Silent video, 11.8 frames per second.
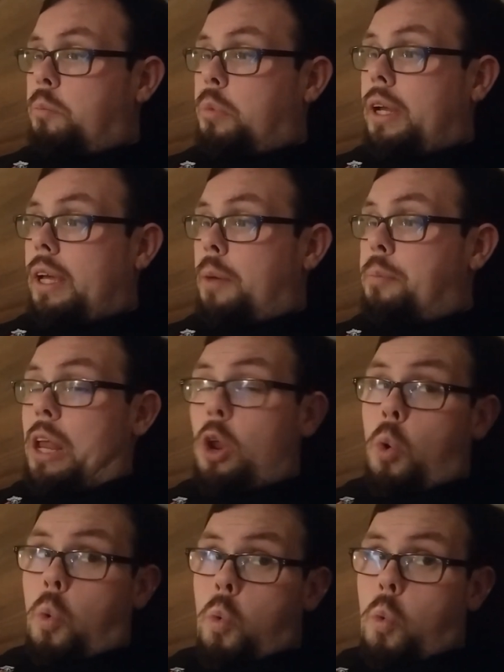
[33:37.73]
bring a
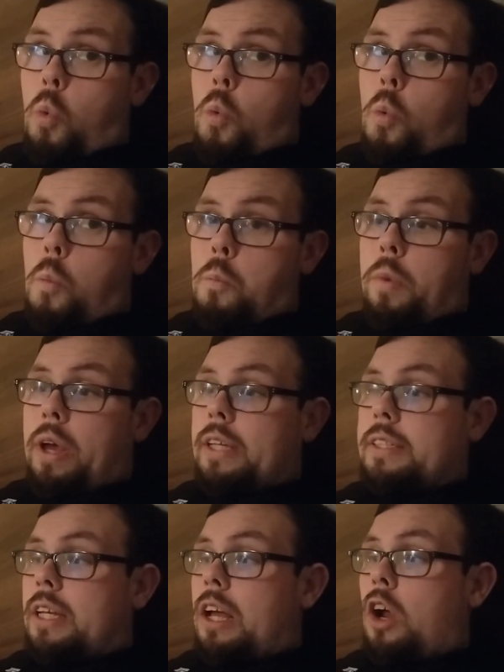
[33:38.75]
pillow,
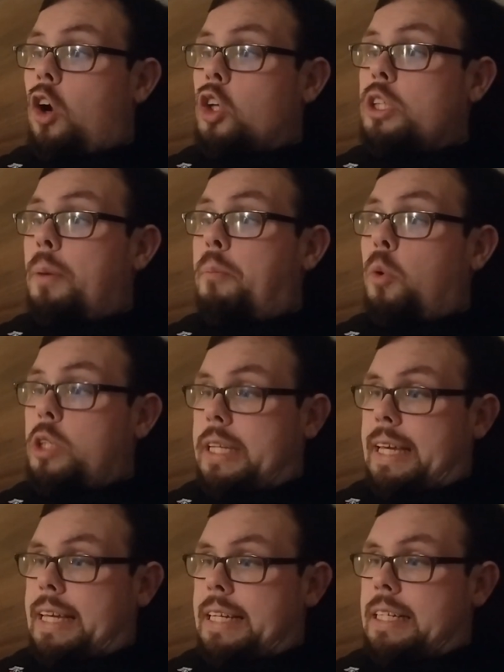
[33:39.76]
because it hurts your
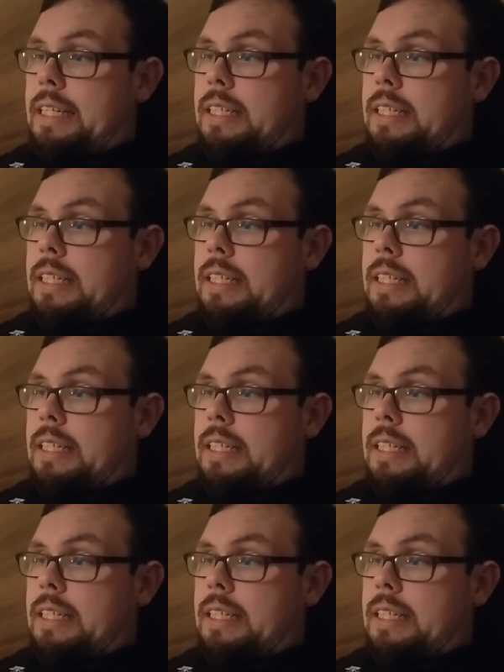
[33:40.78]
booty.